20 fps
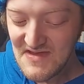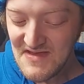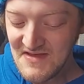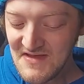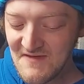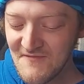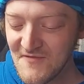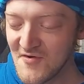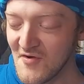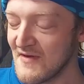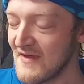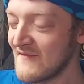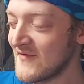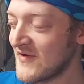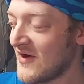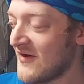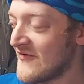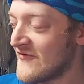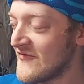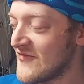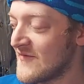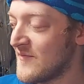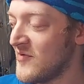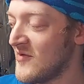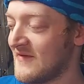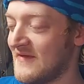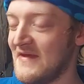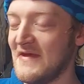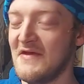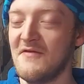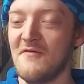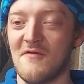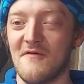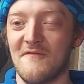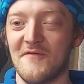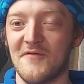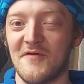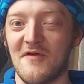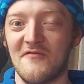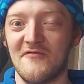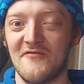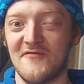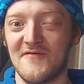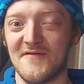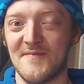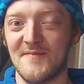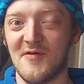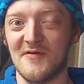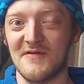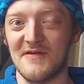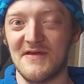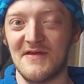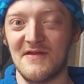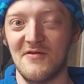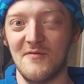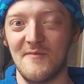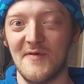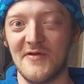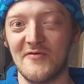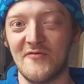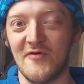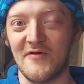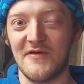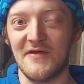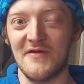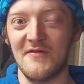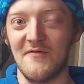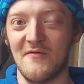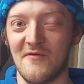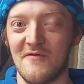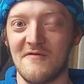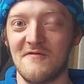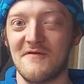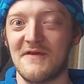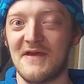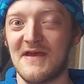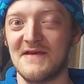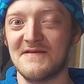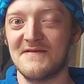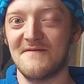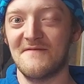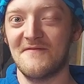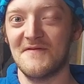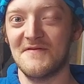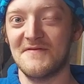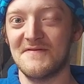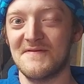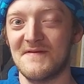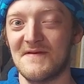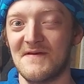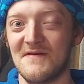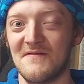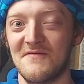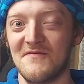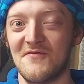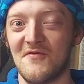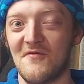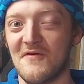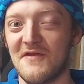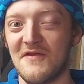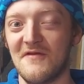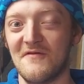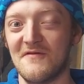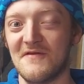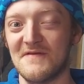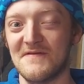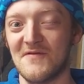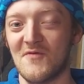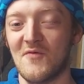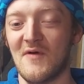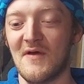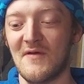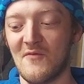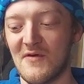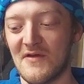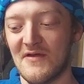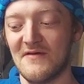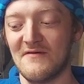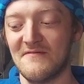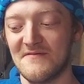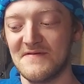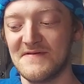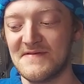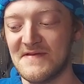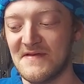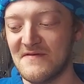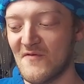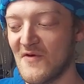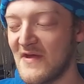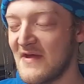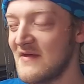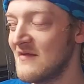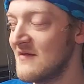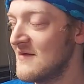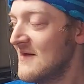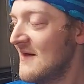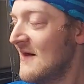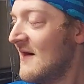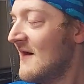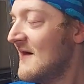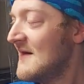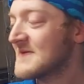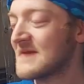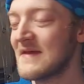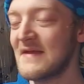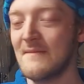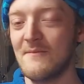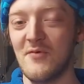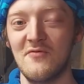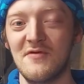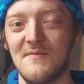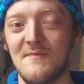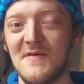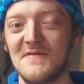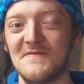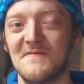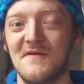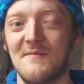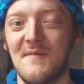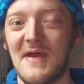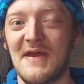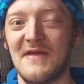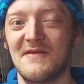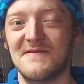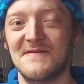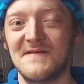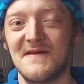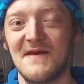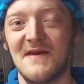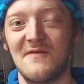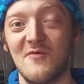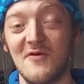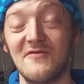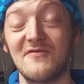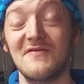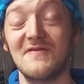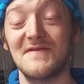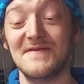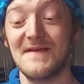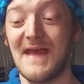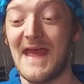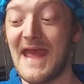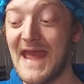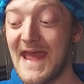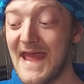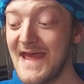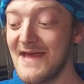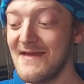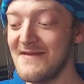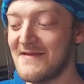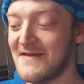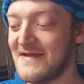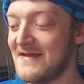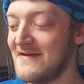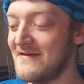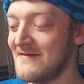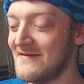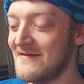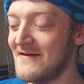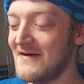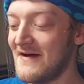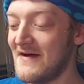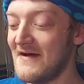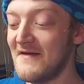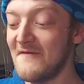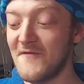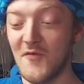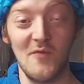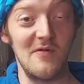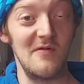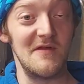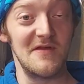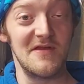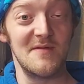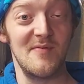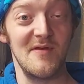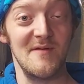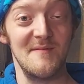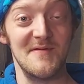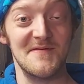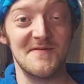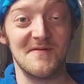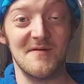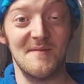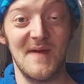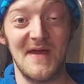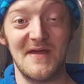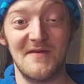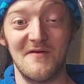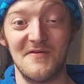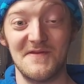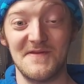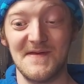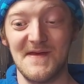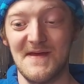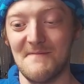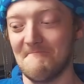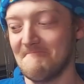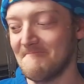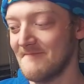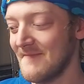if you don't have a cartridge plugged in, or if your cartridge is plugged in a little bit crooked, or in our case, if it's dirty or doesn't quite want to sit right, it's going to boot into Missile Command instead, which is handy if you really like to play Missile Command all the time.